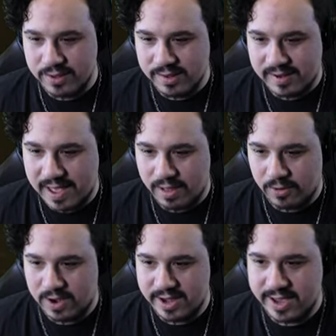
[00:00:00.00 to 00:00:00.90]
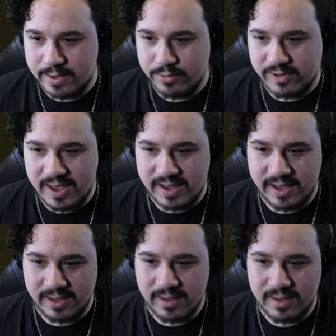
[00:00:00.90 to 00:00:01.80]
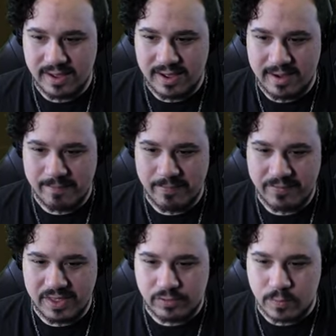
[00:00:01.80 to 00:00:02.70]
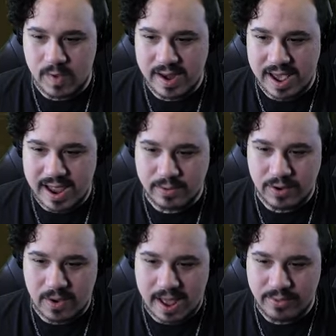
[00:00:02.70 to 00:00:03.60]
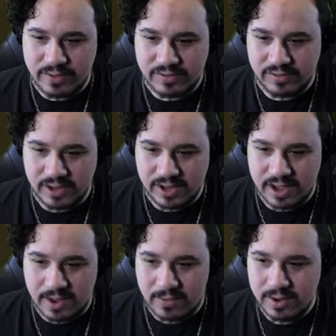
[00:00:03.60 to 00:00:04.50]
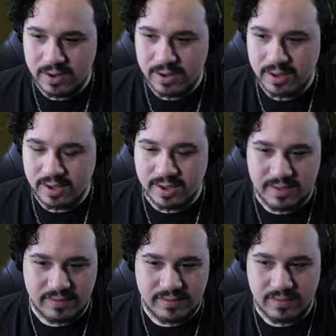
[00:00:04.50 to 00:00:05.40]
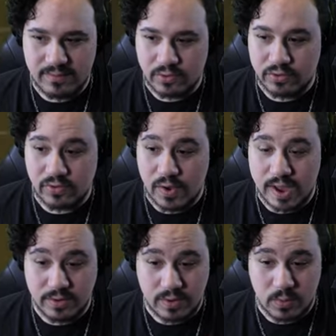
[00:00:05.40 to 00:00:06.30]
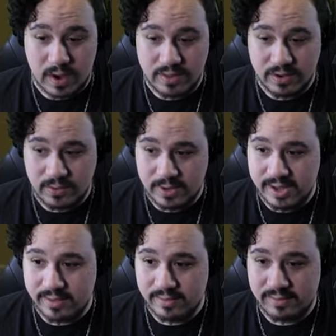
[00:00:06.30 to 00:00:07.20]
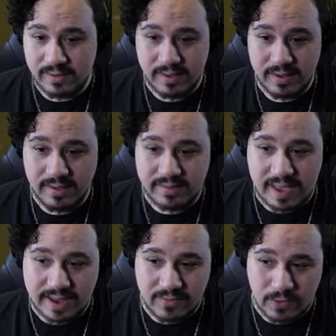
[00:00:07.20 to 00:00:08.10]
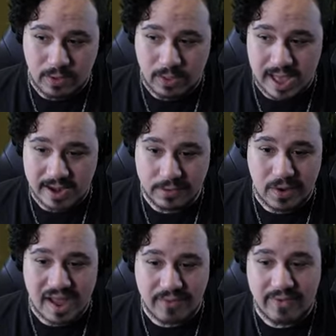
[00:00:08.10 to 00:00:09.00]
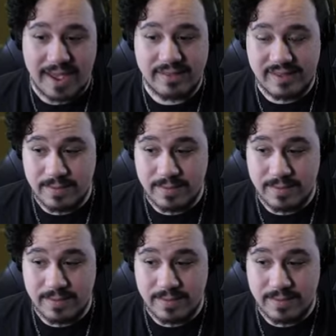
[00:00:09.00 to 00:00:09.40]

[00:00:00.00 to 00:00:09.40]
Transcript: couldn't tell already, I was kidding. This one, I don't know how this is gonna go. Because, first of all, I don't know where the dude is. Second of all, I don't know how fast he